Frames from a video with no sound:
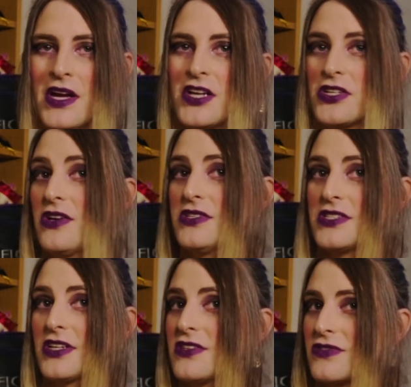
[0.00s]
Charles
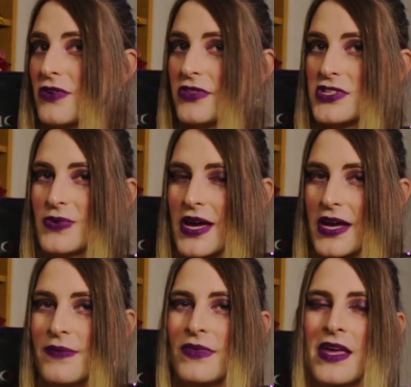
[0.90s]
Dickens wrote this
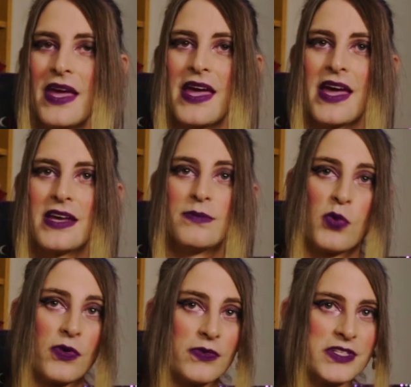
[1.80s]
way, and,
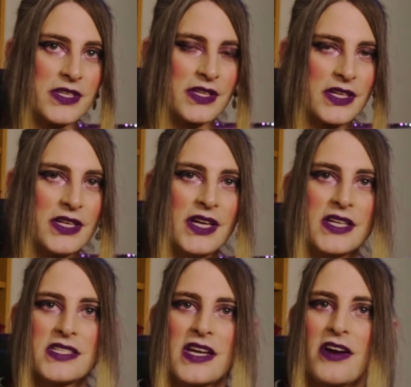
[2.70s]
more recently,
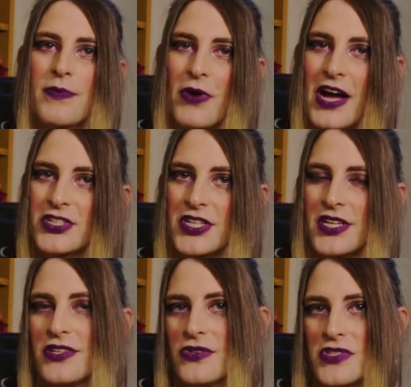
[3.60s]
Terry Pratchett
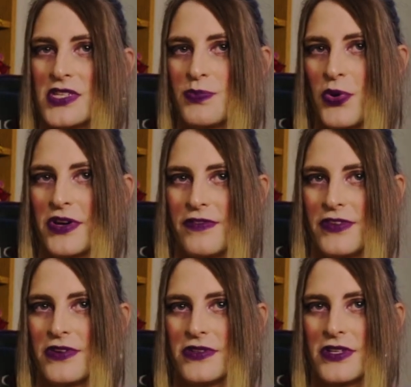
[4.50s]
used this point of
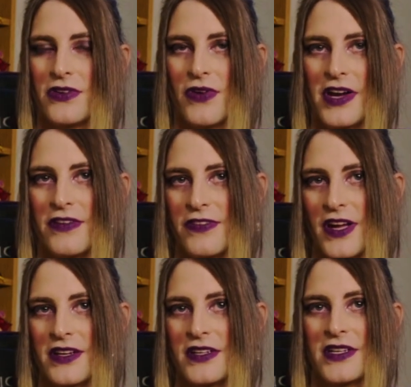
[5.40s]
view to great
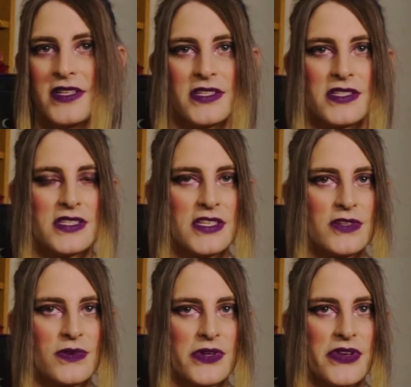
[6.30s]
effect in his
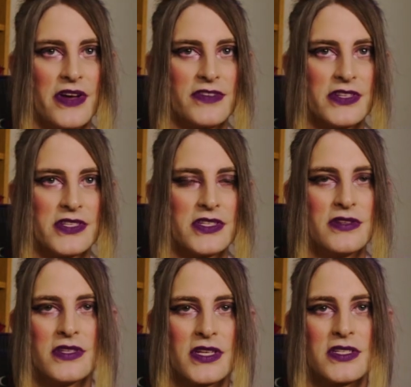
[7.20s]
Discworld novels,
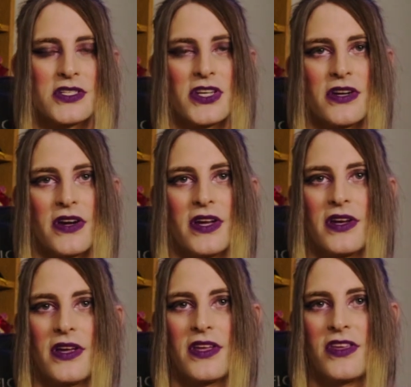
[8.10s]
using it to generate
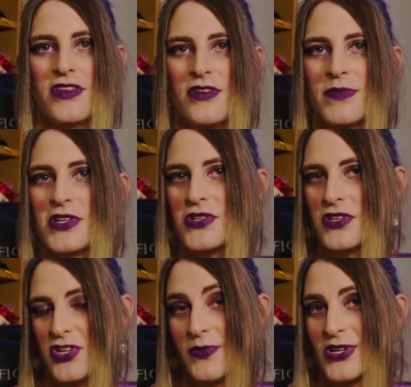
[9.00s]
a
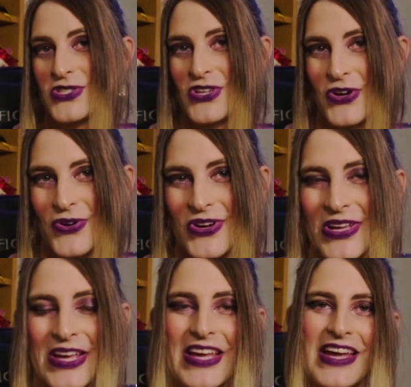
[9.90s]
humorous tone
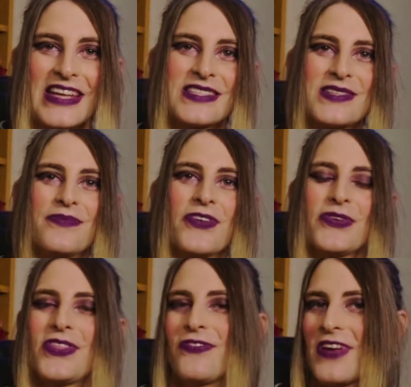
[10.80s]
and
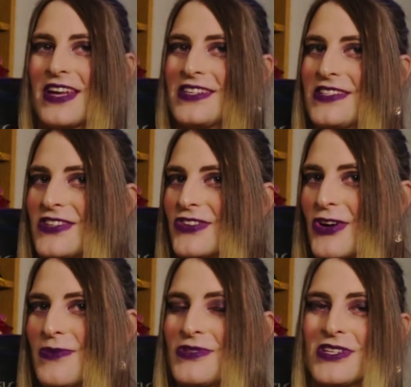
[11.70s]
subvert the fantasy
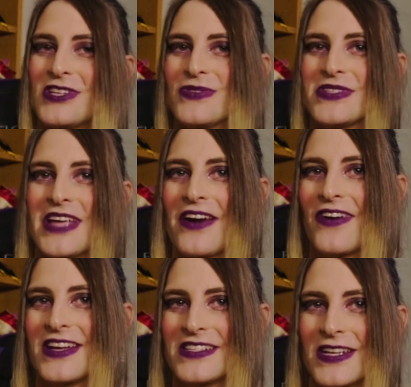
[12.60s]
tropes that he was
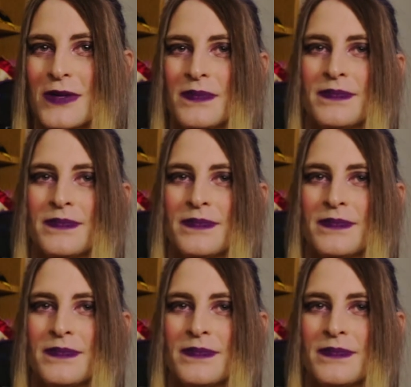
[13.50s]
satirizing.